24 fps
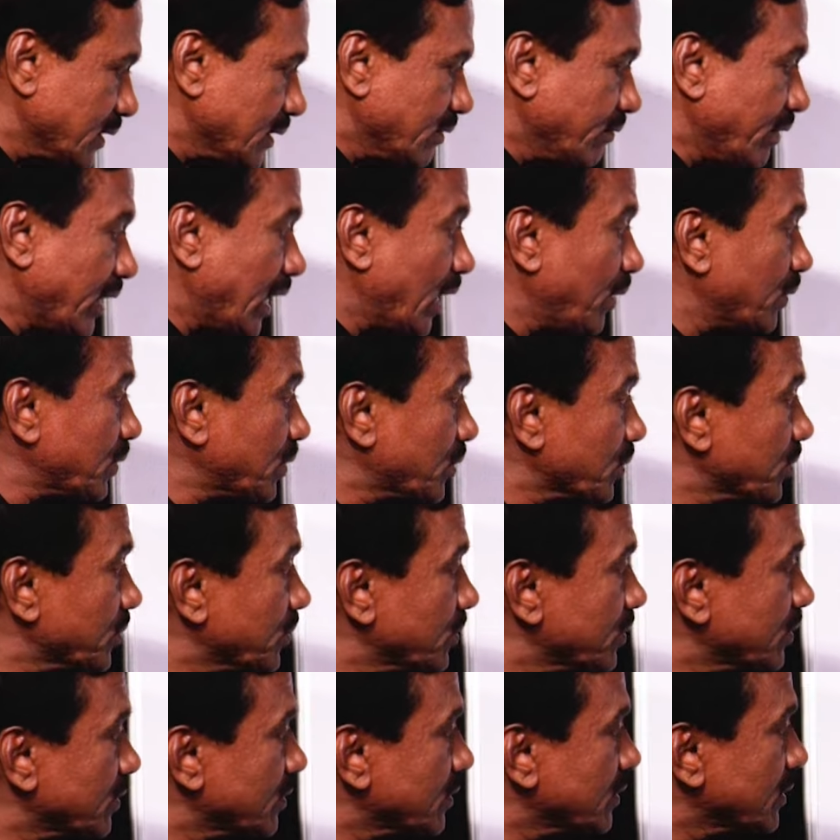we have
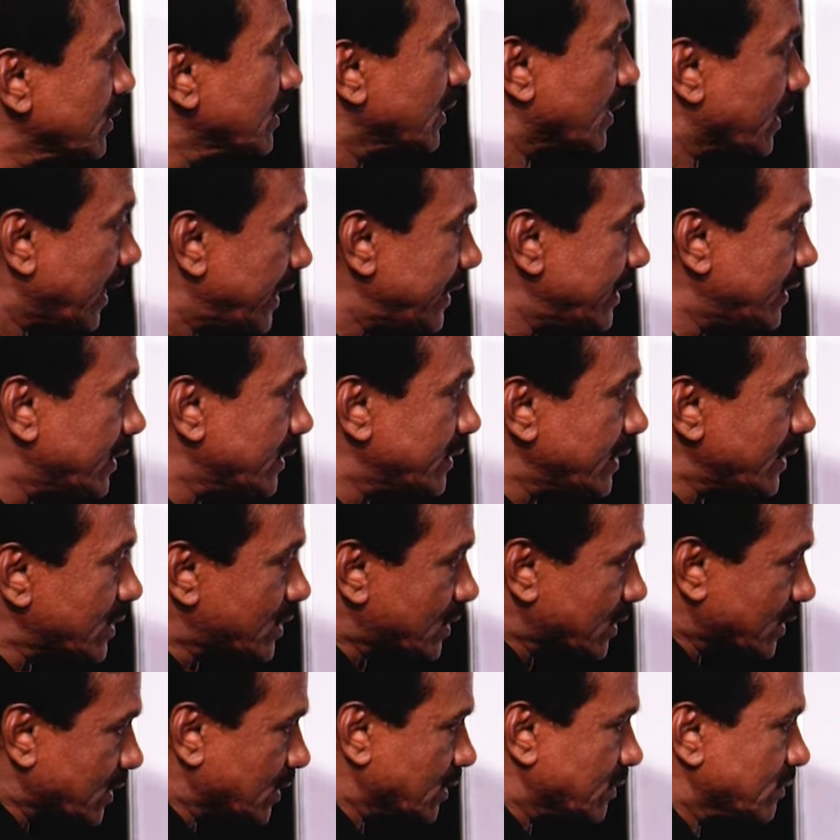to write
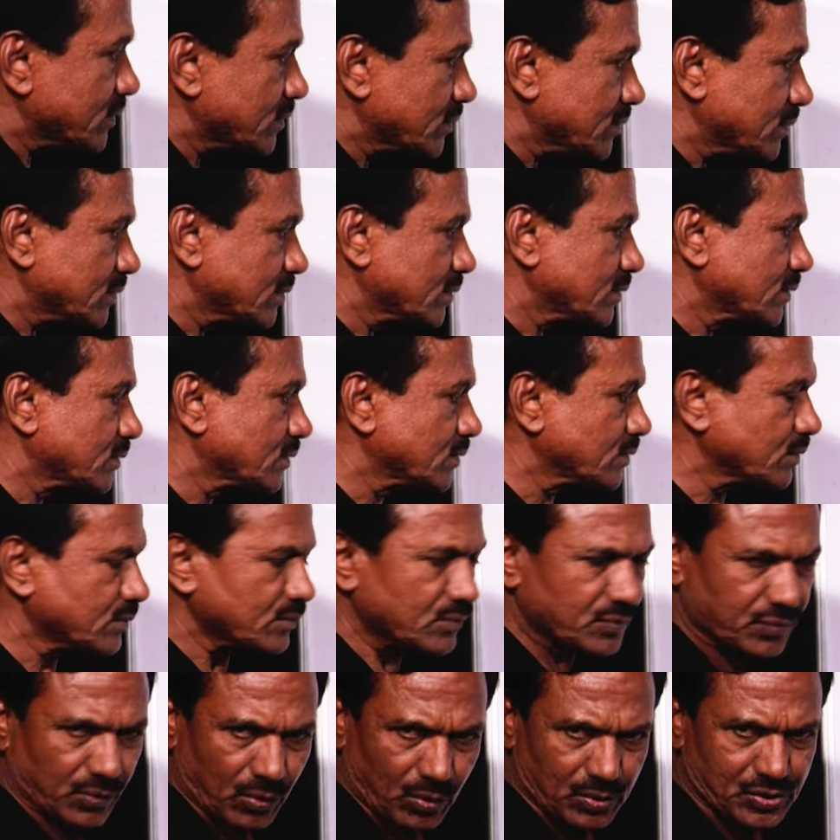this
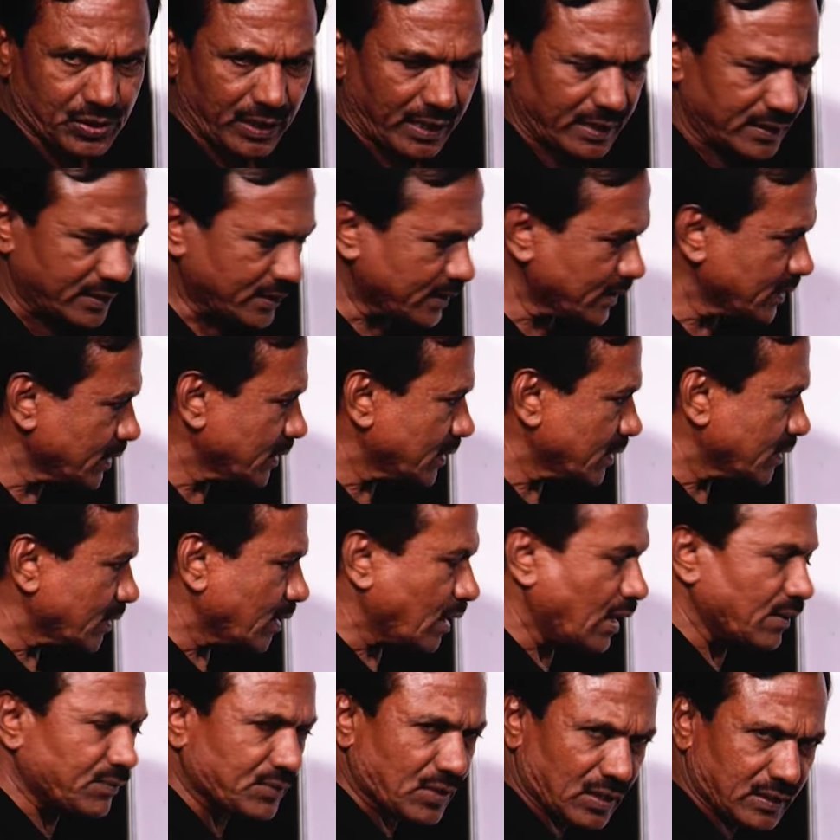flow chart.
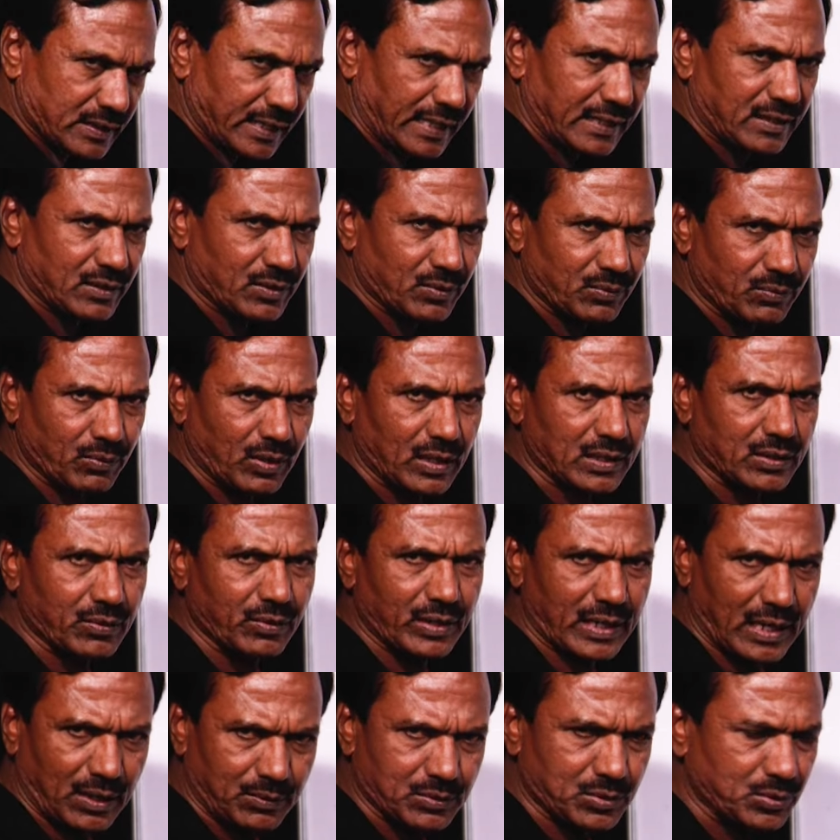After that, what we
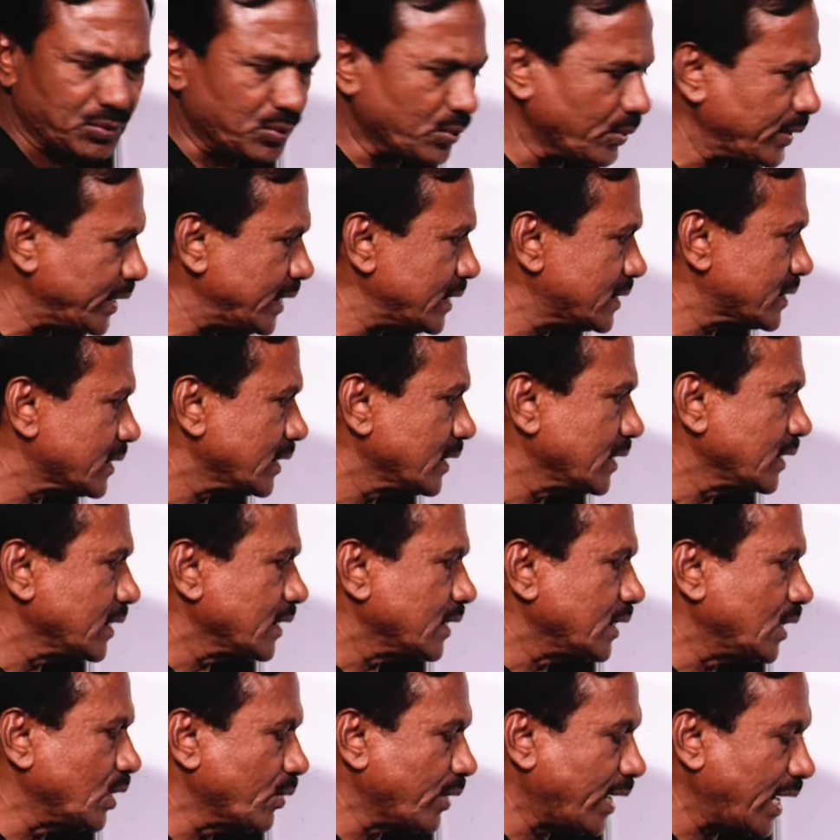have to do is,
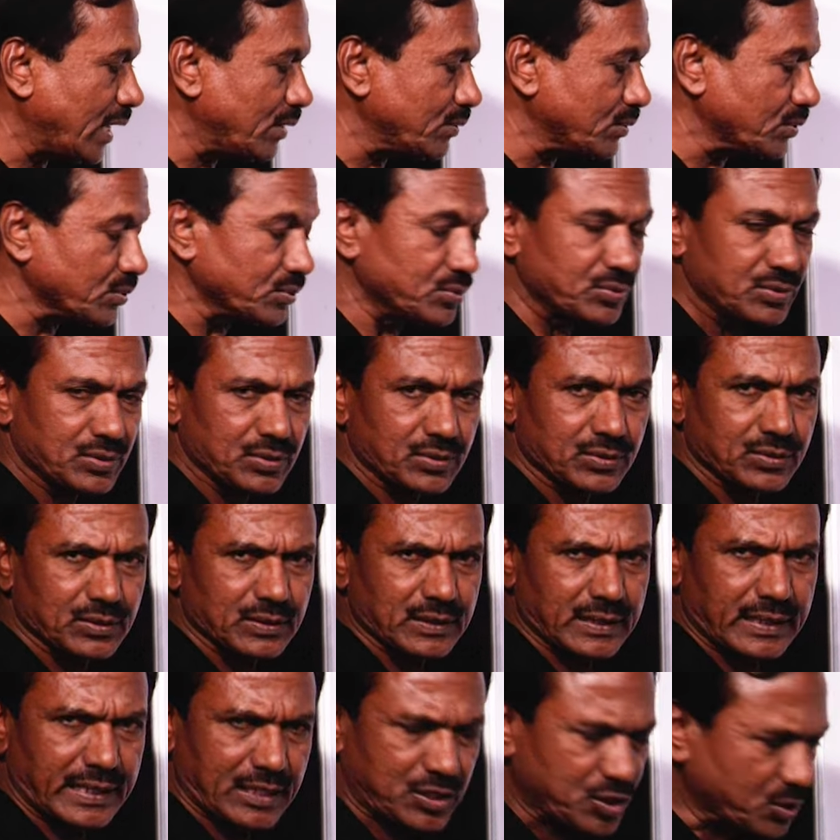you have to
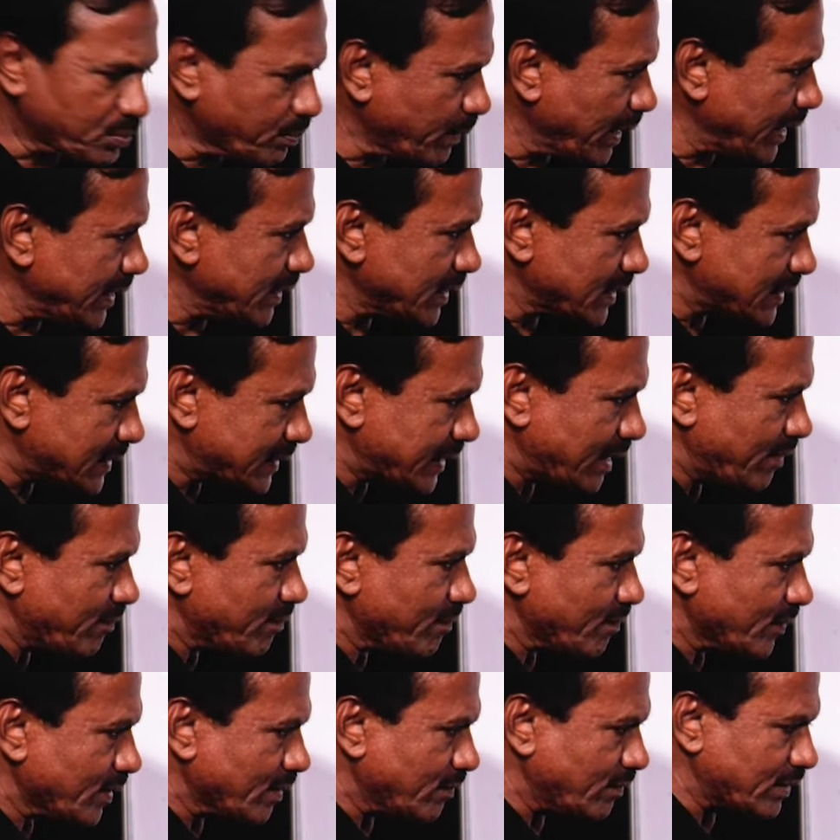explain the
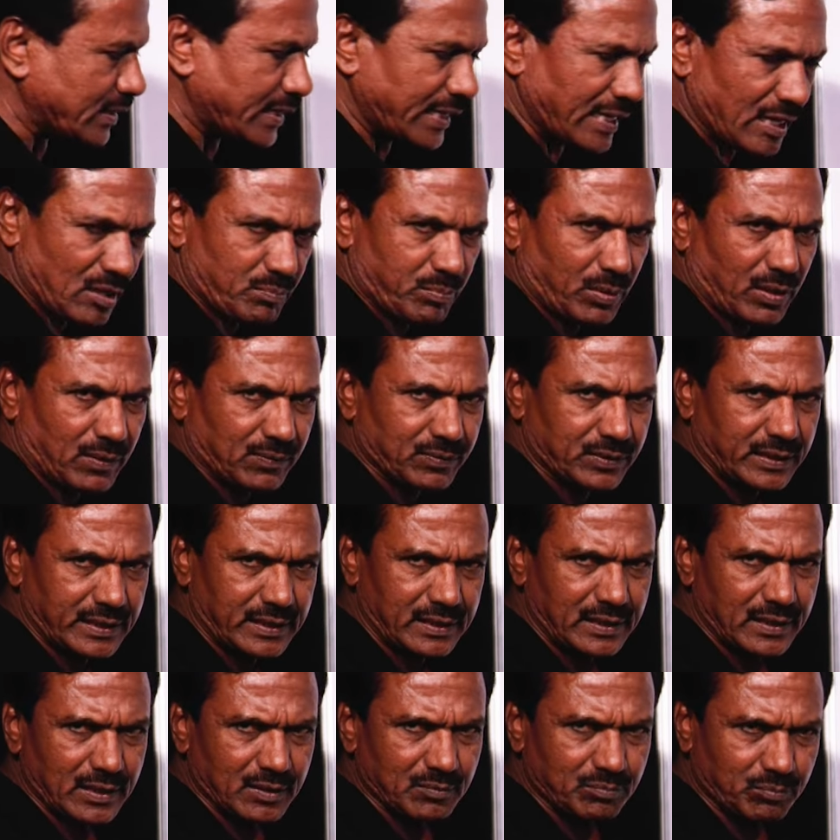same with the help of
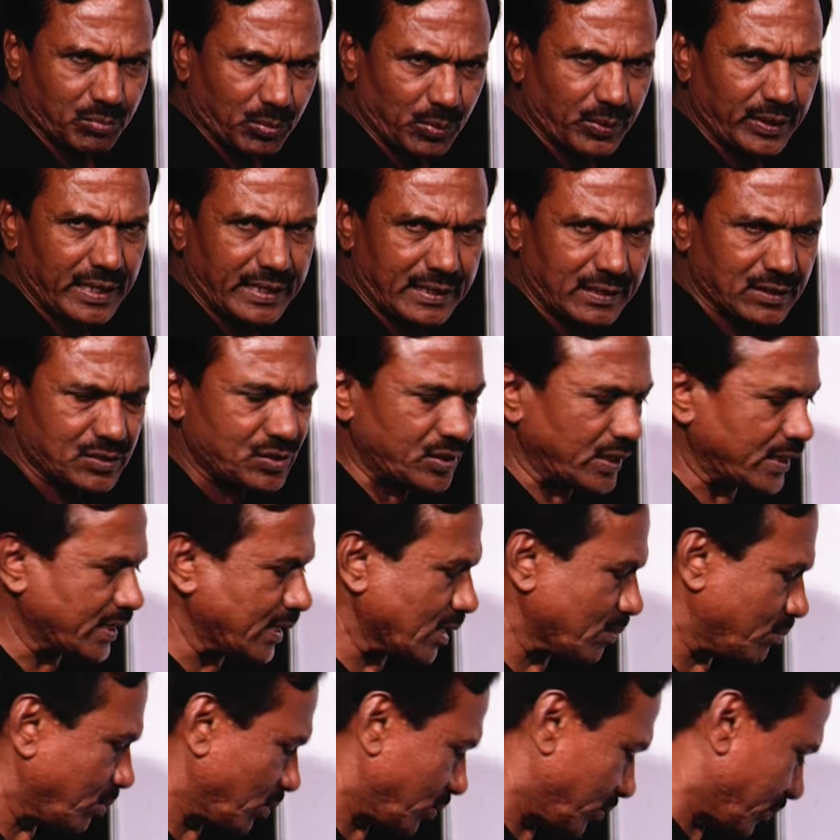the Punnett
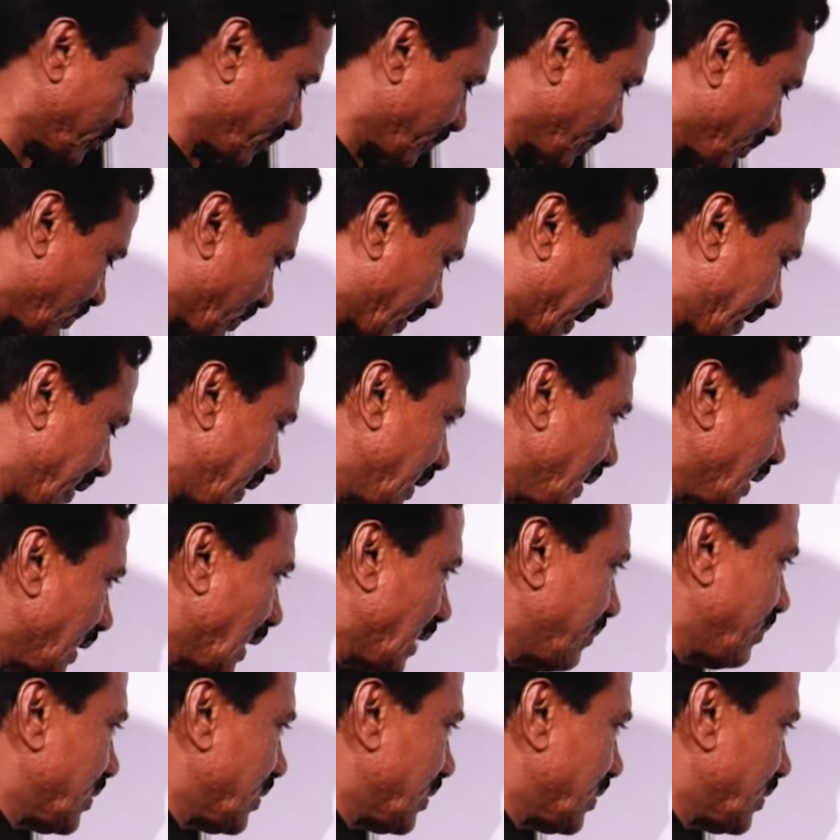checkerboard. Okay. I